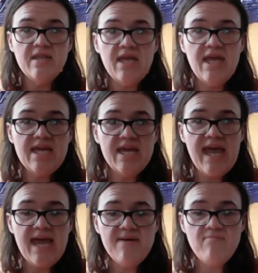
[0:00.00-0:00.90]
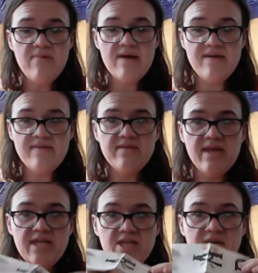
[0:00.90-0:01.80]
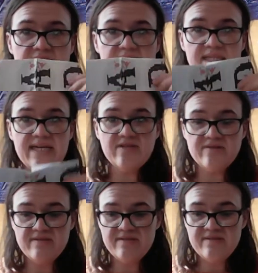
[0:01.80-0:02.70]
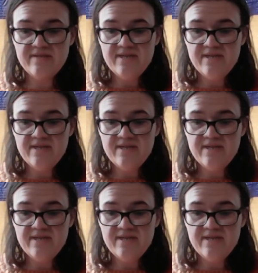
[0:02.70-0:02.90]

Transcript: it came with like tons of letters.